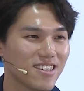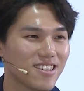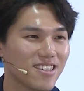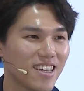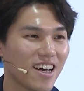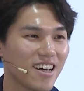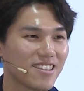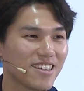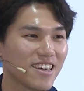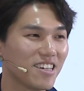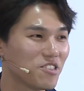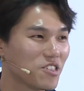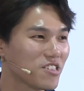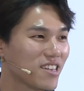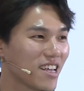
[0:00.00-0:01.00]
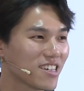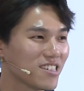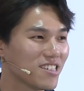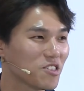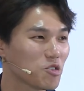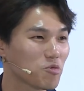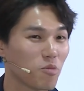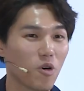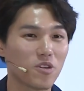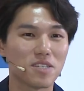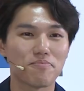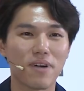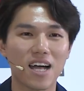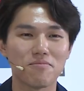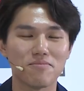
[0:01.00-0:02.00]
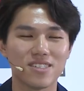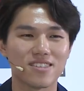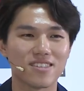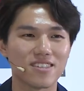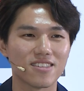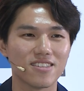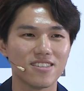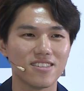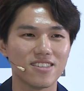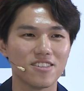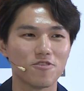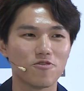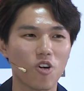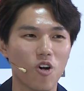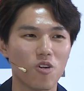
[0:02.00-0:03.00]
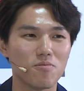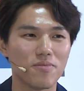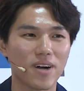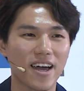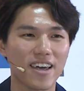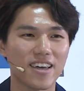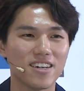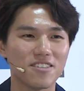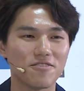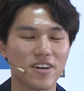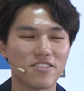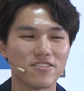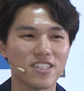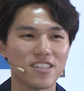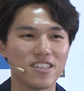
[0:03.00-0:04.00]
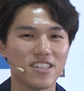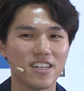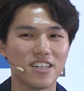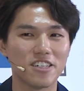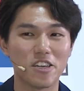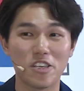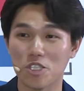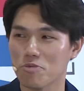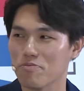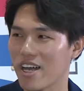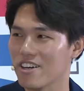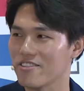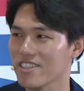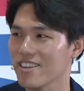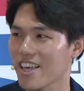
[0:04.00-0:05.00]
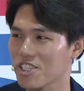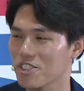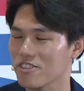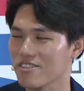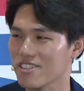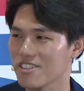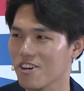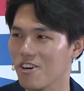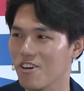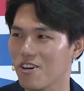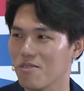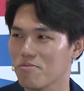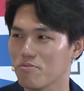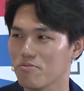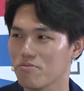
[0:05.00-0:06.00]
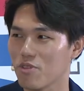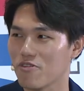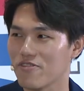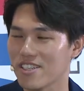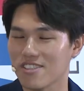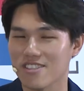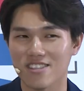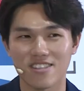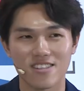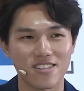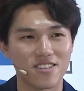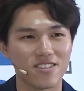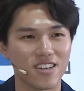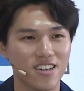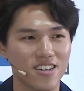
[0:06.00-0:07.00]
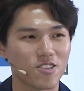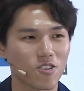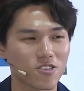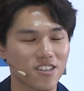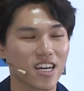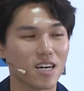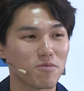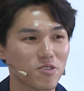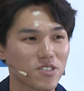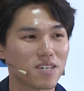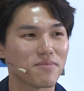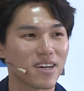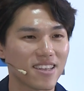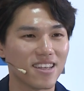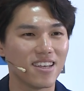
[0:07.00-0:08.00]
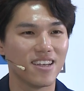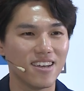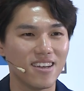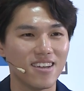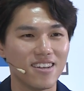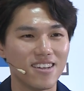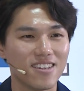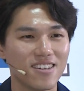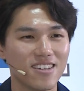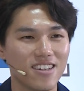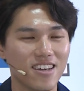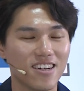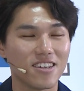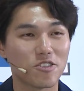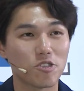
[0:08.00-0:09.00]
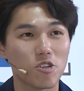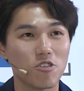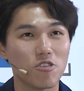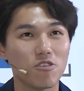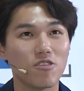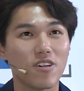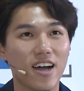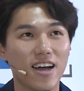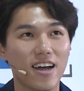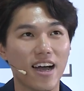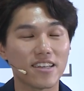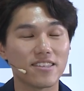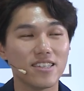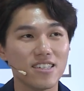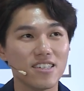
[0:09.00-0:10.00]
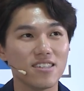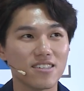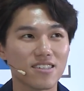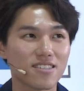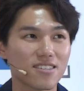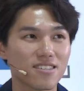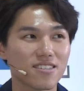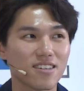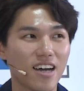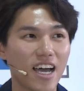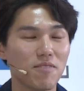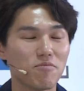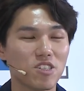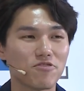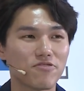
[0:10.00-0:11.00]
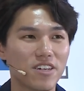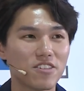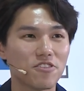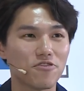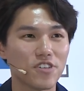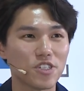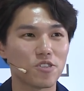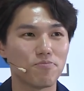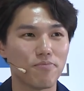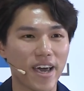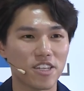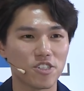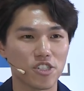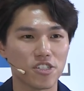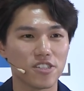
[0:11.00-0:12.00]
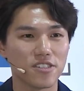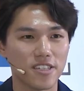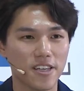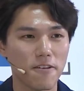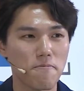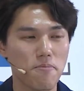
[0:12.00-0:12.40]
Yeah, they are just like a small department formed by a very inspiring lecturer called Professor Dr. Zaman. So I think I am the very first batch, yeah,